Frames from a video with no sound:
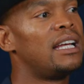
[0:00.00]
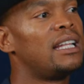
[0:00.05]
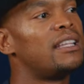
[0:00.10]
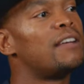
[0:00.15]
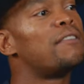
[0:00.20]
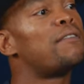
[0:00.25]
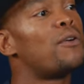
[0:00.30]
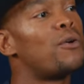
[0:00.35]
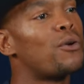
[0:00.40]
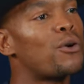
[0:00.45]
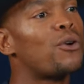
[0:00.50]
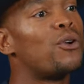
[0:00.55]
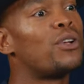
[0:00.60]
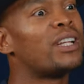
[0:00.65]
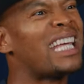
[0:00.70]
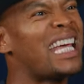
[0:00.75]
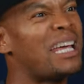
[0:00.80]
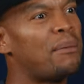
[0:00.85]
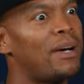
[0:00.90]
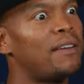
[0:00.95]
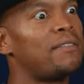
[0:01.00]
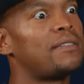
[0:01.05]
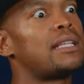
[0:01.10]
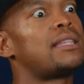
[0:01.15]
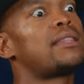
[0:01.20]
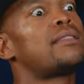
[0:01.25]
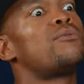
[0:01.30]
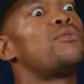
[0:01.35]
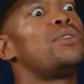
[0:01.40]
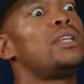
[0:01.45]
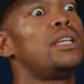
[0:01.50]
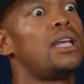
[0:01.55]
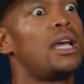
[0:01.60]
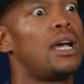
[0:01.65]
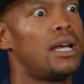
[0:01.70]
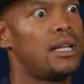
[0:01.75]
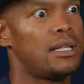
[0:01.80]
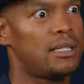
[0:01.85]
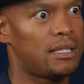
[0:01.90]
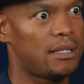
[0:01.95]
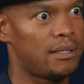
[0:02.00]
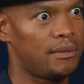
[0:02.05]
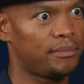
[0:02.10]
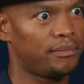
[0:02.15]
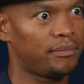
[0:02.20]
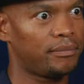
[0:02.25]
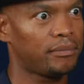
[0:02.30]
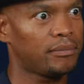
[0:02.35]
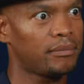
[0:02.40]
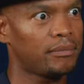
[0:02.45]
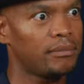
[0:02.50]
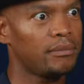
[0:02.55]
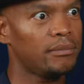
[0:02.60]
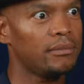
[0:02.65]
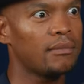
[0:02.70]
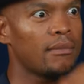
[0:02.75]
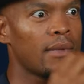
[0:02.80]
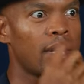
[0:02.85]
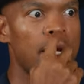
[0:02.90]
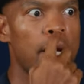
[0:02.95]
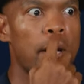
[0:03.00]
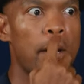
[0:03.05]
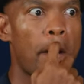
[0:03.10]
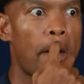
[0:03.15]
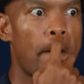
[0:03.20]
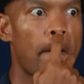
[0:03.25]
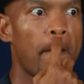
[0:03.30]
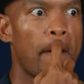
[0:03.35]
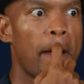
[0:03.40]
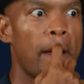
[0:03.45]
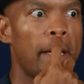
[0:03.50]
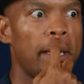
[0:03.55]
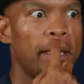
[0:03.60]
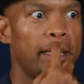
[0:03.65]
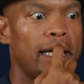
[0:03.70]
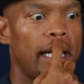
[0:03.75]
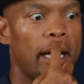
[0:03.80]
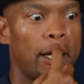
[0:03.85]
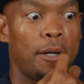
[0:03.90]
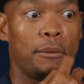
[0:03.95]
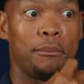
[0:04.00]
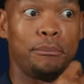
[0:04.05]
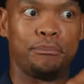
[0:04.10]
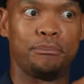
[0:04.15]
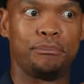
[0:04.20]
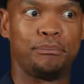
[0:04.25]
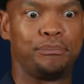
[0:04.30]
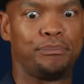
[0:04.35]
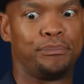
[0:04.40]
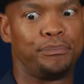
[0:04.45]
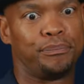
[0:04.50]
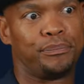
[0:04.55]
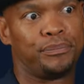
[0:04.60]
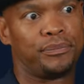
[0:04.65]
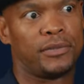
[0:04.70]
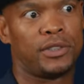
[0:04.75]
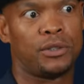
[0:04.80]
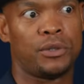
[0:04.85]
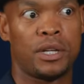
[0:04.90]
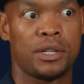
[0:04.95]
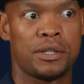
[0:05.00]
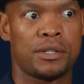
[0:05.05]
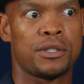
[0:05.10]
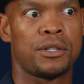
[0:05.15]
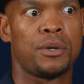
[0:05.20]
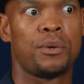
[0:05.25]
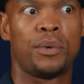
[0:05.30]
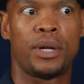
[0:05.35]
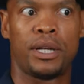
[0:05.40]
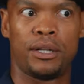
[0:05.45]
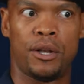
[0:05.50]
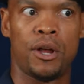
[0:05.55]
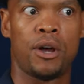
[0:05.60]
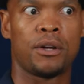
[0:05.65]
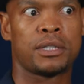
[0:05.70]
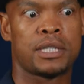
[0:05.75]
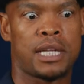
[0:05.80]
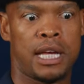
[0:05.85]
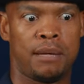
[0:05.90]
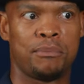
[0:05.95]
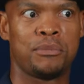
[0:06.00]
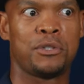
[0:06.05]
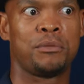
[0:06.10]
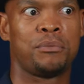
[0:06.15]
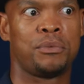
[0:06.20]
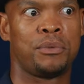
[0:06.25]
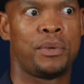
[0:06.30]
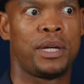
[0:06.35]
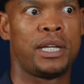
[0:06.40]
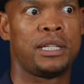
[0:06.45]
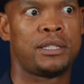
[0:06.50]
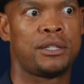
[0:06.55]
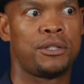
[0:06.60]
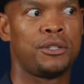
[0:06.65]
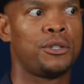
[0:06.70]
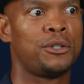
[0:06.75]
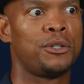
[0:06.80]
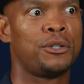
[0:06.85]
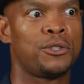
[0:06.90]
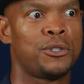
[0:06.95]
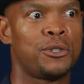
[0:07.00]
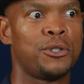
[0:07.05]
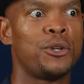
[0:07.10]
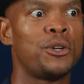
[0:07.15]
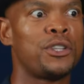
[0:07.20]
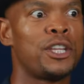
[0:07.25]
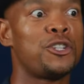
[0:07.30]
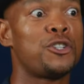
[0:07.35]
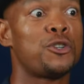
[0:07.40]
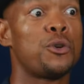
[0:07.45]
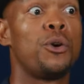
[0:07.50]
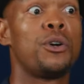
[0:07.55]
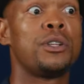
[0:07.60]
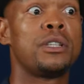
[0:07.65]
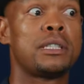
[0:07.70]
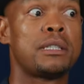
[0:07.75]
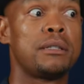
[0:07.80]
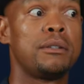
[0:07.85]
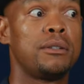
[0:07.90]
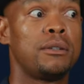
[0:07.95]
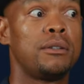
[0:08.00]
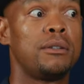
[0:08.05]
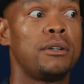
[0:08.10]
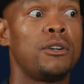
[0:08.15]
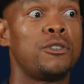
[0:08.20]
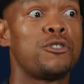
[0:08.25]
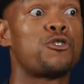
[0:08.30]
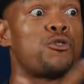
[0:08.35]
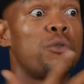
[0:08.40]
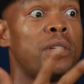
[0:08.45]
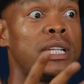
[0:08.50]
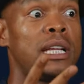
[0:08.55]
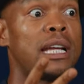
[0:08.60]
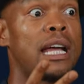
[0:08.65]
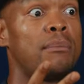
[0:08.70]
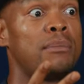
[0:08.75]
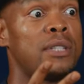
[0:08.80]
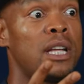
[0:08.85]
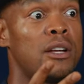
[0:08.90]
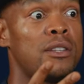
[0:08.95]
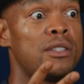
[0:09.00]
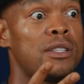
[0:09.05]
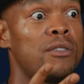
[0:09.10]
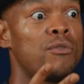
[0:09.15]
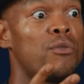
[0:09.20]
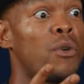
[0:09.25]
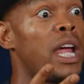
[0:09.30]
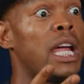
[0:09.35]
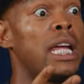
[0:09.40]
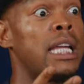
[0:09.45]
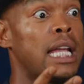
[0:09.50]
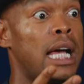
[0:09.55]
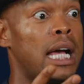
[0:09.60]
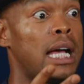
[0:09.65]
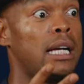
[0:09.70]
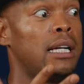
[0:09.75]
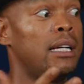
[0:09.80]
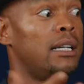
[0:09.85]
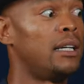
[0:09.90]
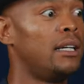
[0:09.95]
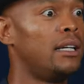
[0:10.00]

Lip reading: the phone call came after 3 years. You know, 3 years is a long time to be waiting. You know, to know that you're on Strictly Come Dancing radar,